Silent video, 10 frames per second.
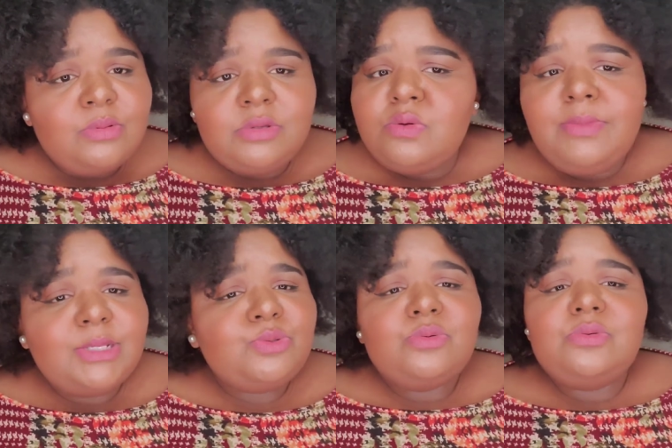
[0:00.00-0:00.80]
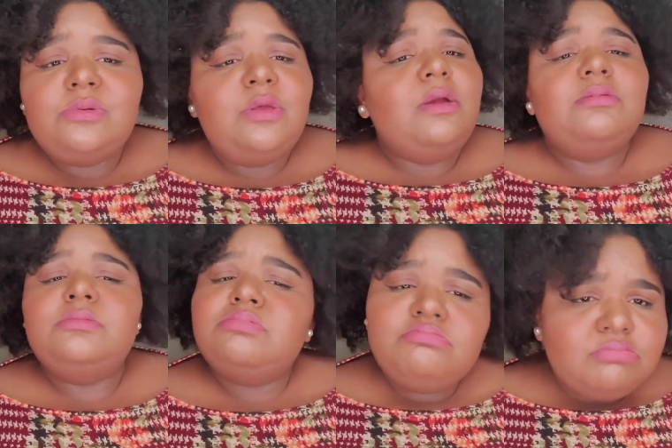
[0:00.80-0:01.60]
you a big joint, you
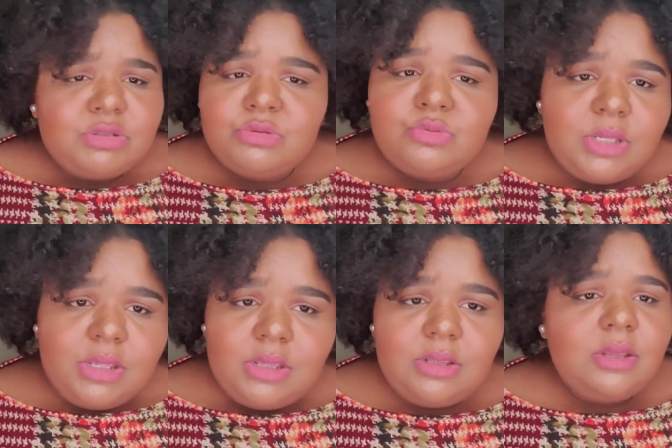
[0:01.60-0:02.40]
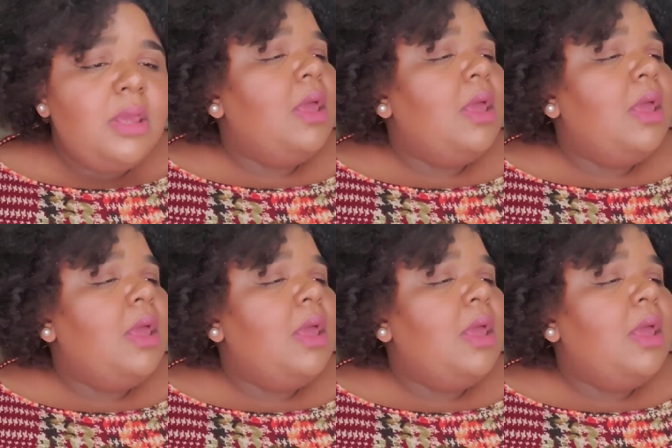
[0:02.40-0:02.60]
gonna, don't do it.